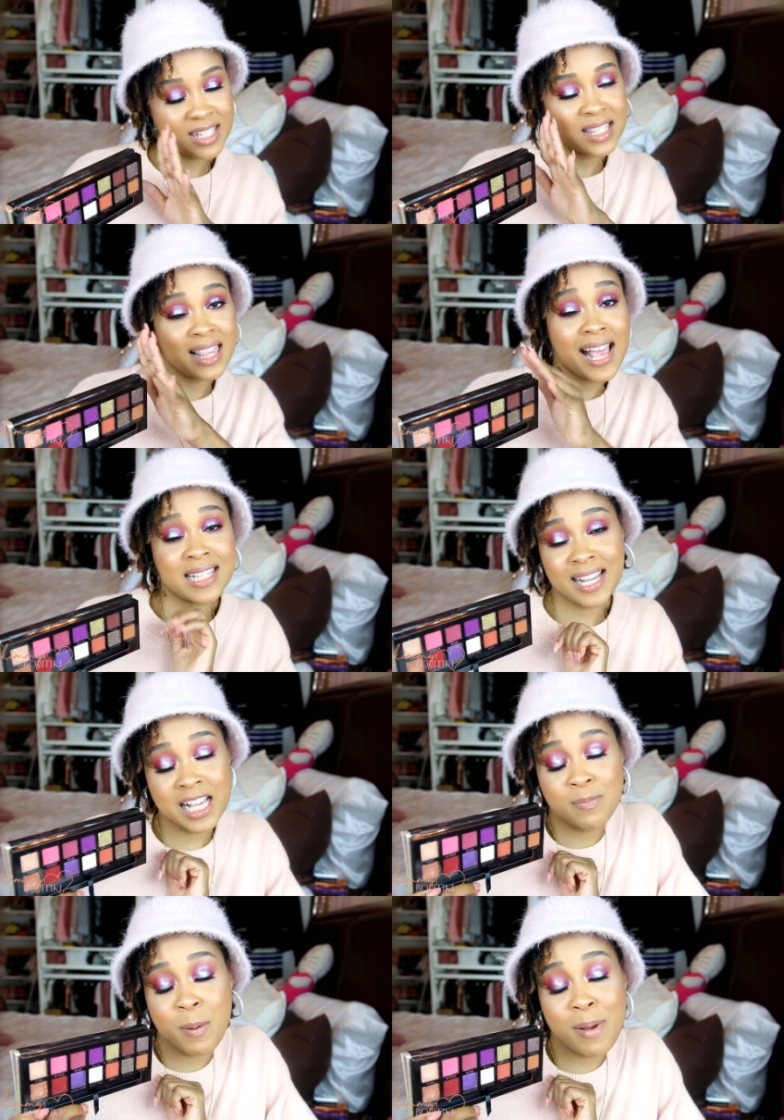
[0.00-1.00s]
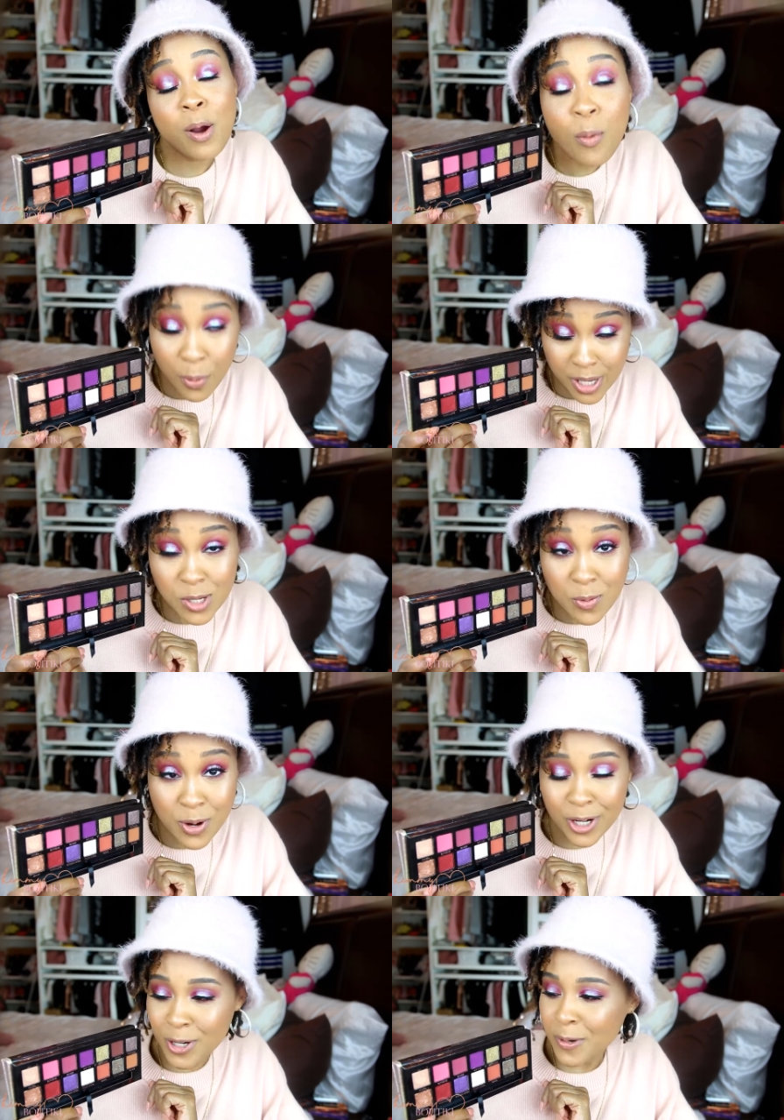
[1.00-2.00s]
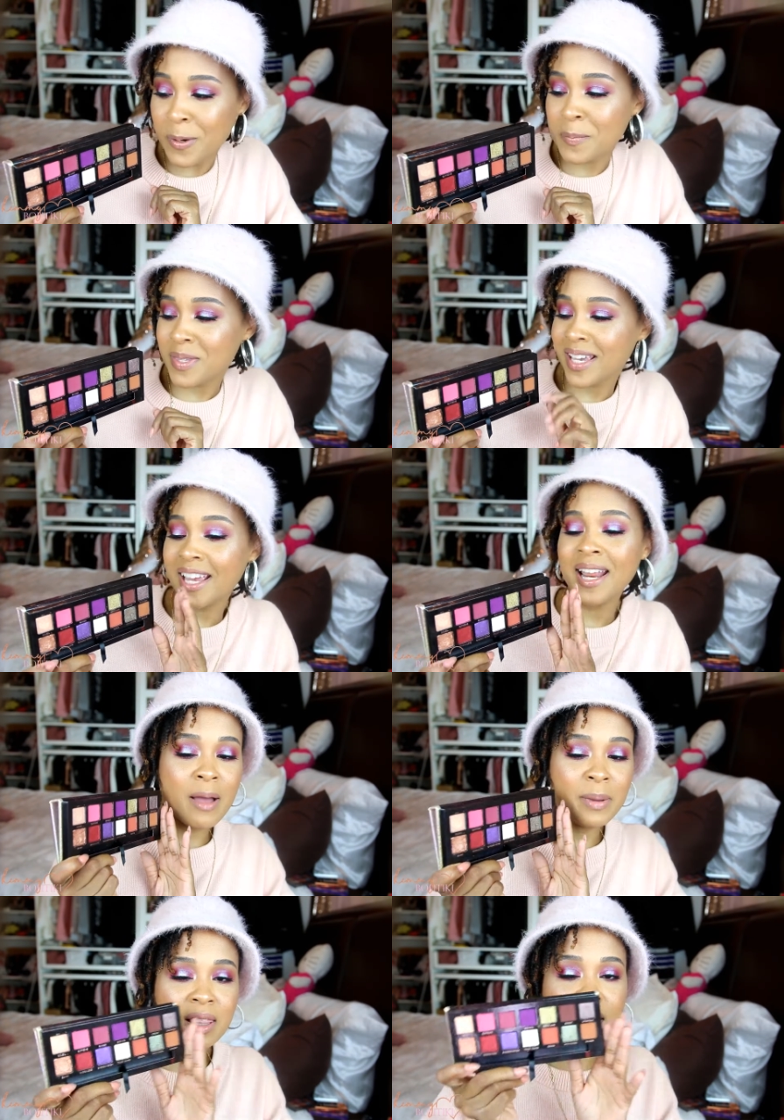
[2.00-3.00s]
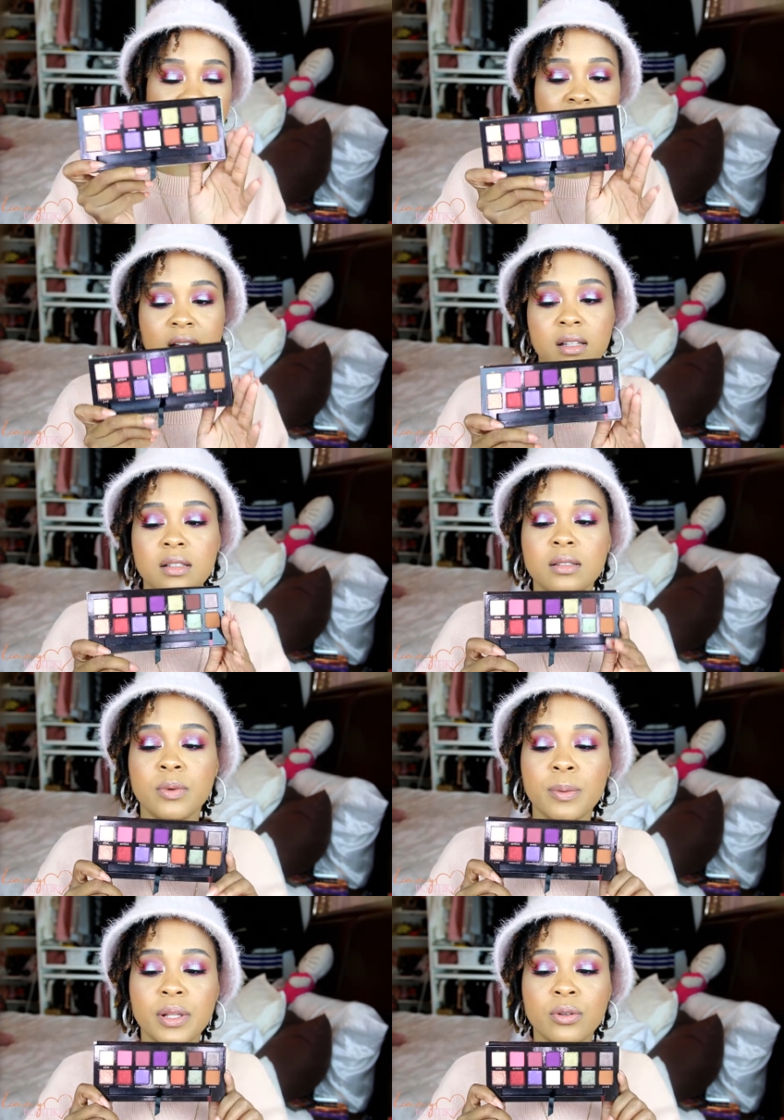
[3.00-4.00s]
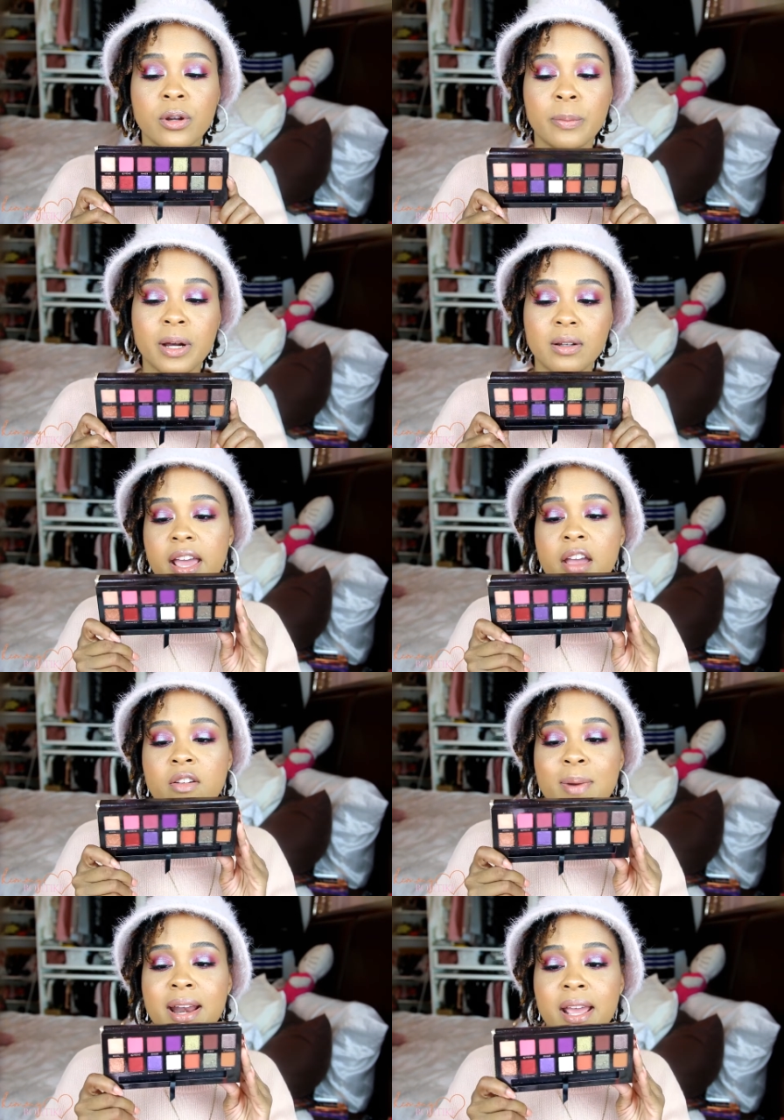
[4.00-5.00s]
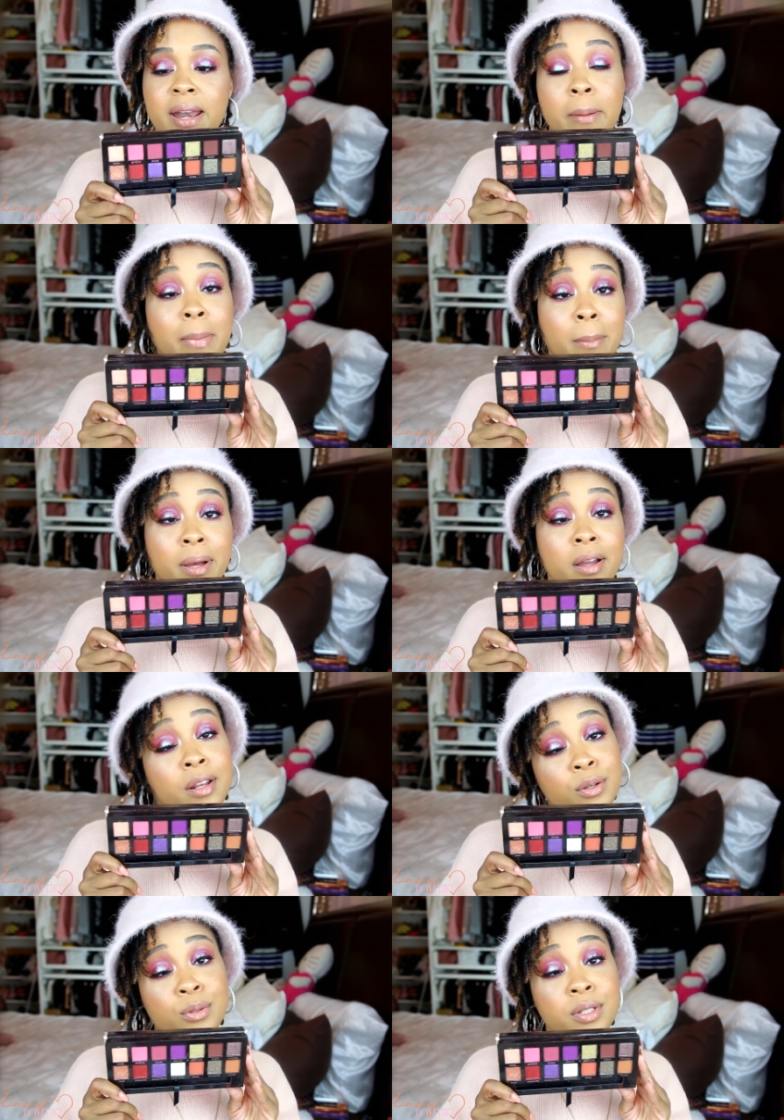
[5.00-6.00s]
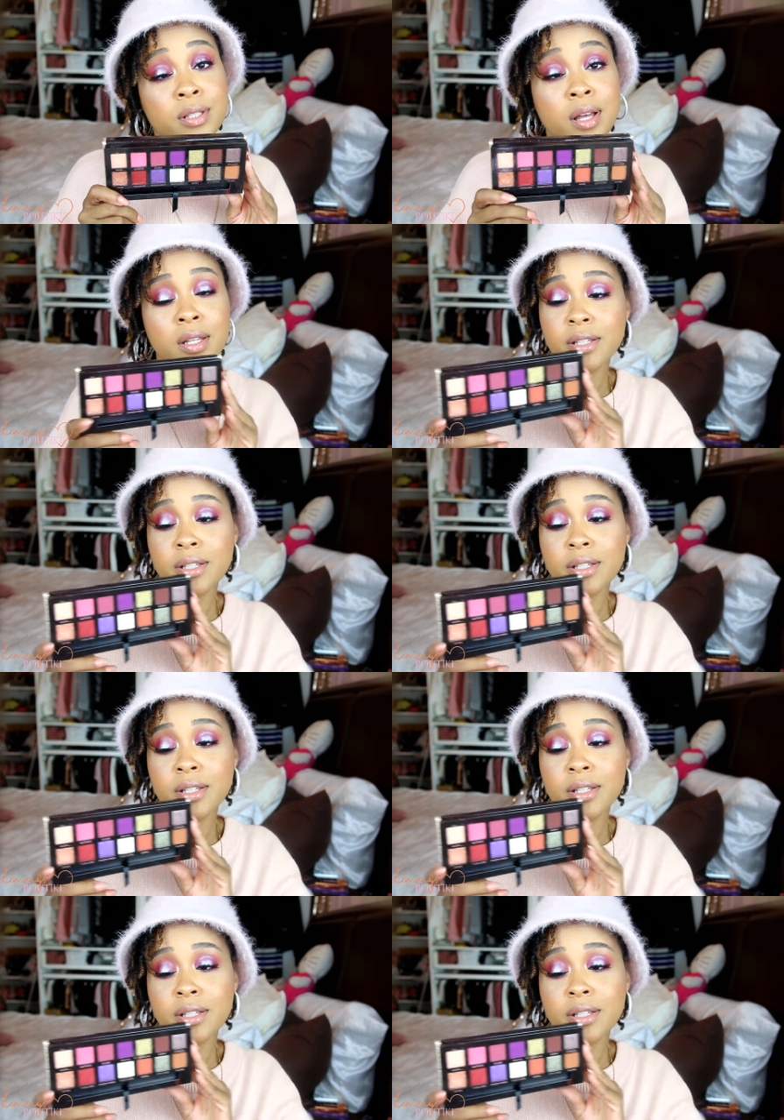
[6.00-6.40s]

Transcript: the last thing I spent my coins on, you know what I'm saying? I mean, look at these colors. What are you talking about? Everybody and their mama can use these colors.